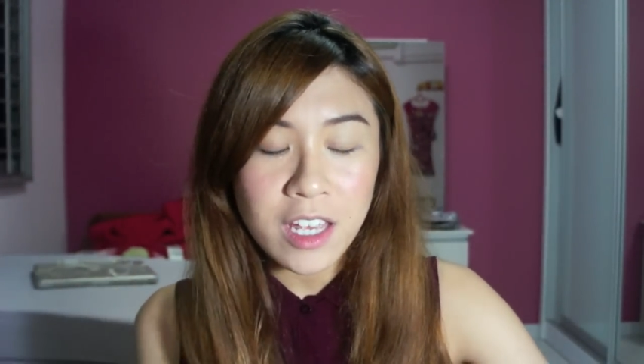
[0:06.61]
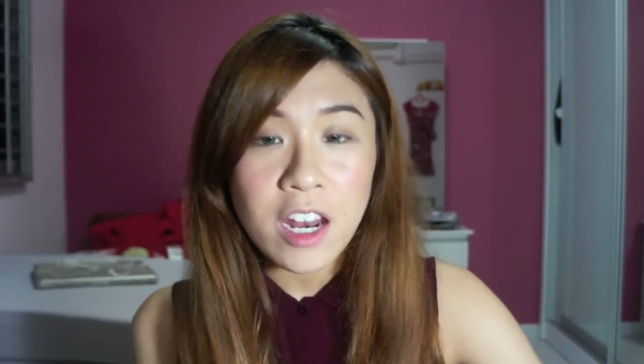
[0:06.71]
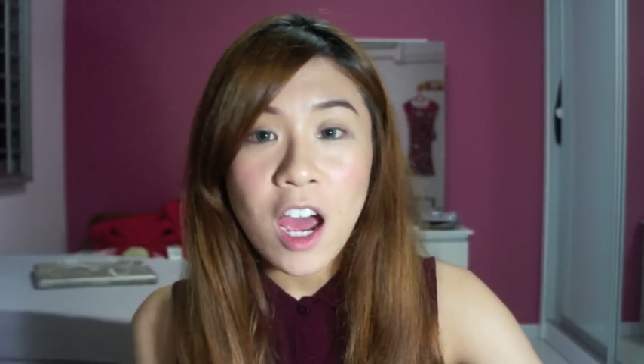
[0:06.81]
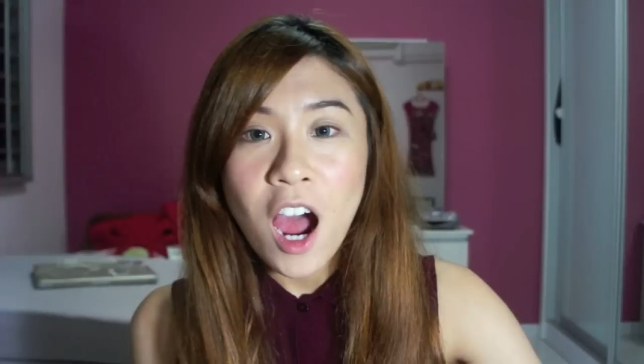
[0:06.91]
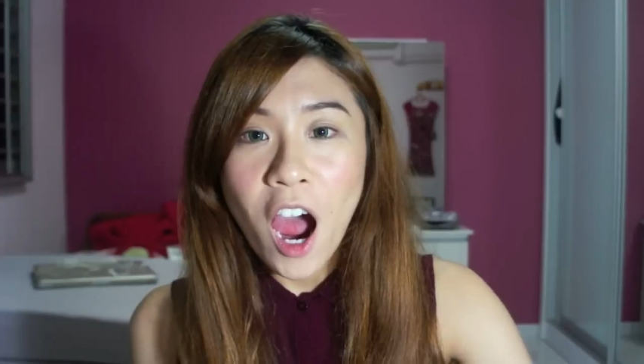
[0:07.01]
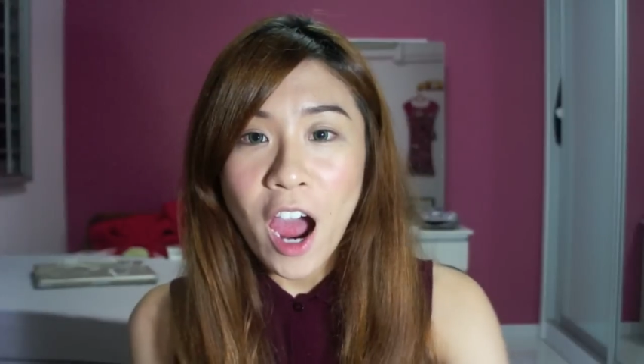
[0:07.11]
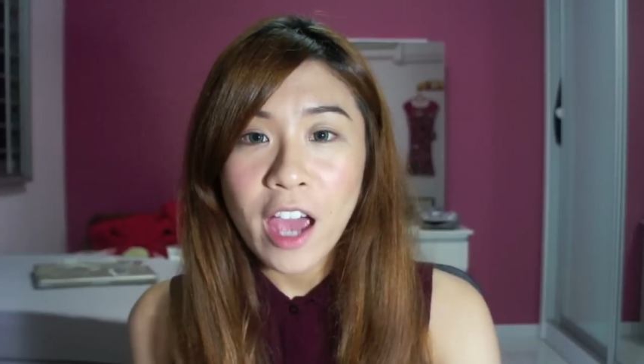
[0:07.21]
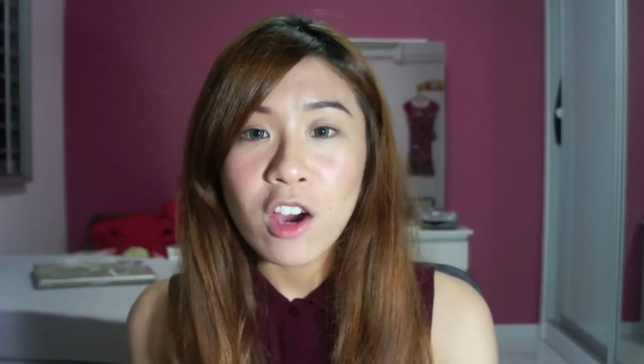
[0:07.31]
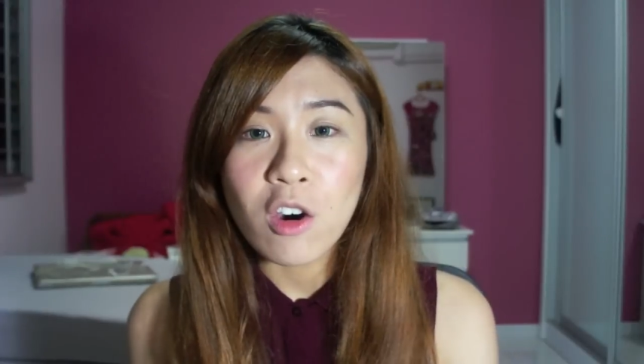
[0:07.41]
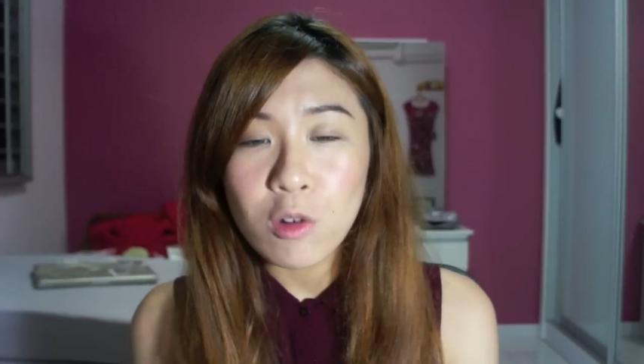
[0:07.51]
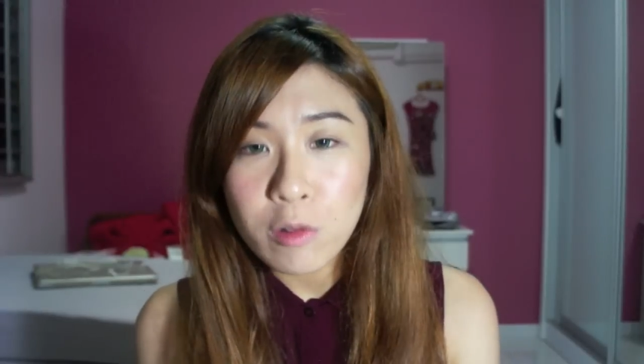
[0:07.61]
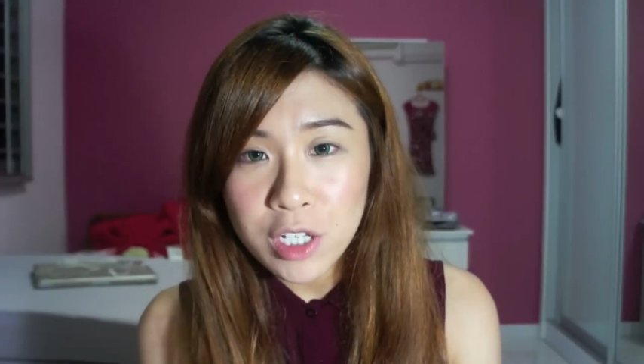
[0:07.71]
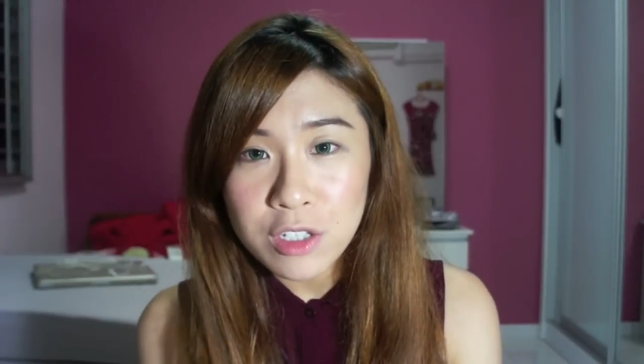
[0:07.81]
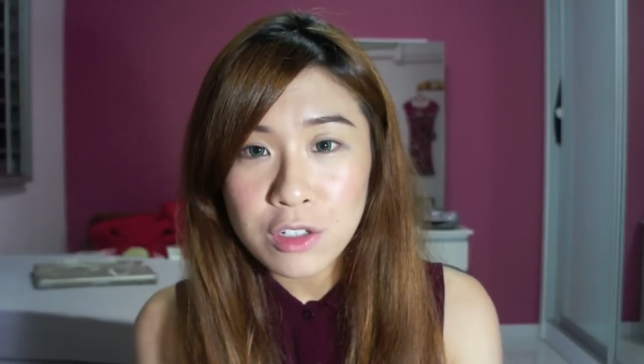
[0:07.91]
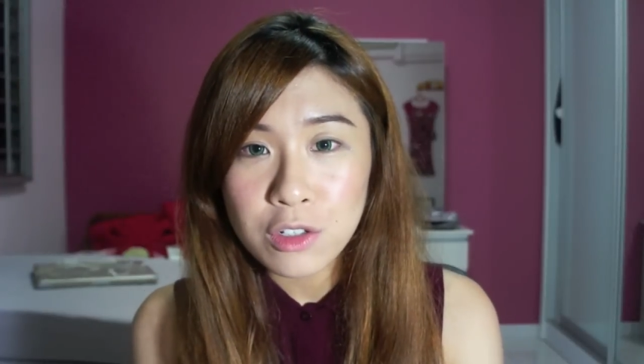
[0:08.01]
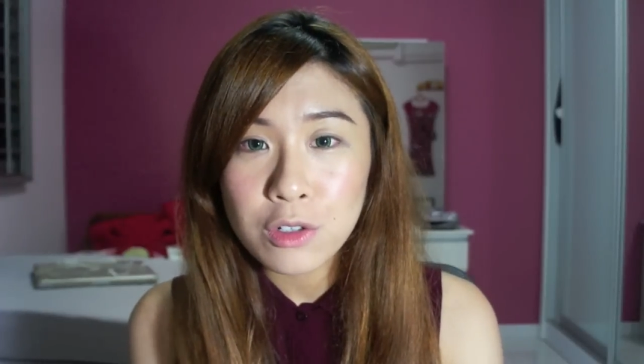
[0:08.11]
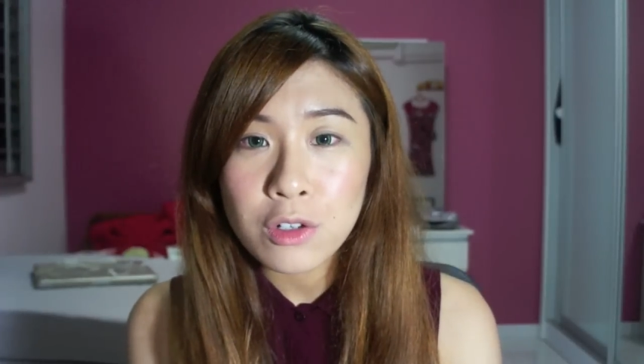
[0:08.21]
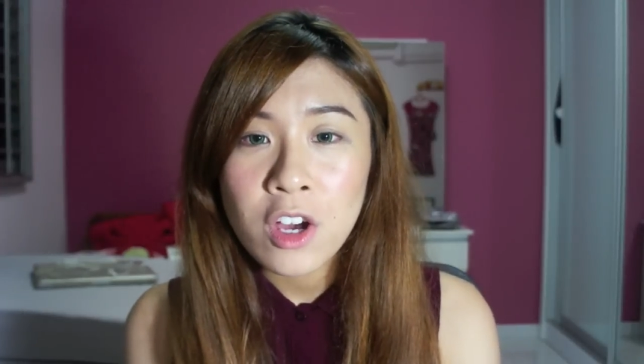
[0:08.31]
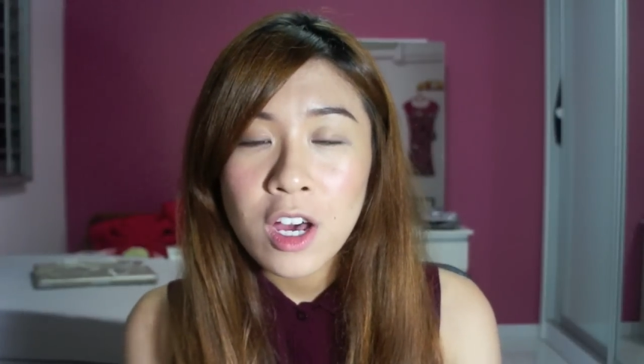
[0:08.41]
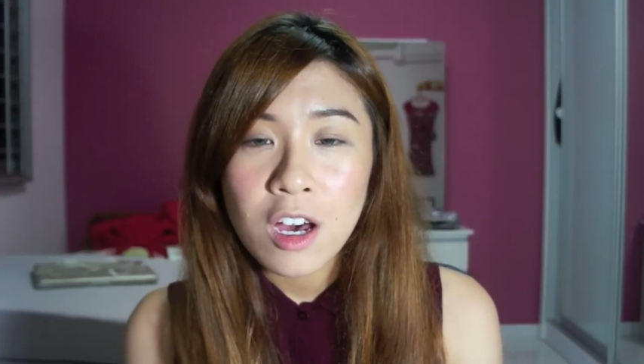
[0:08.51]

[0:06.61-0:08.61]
that I always do,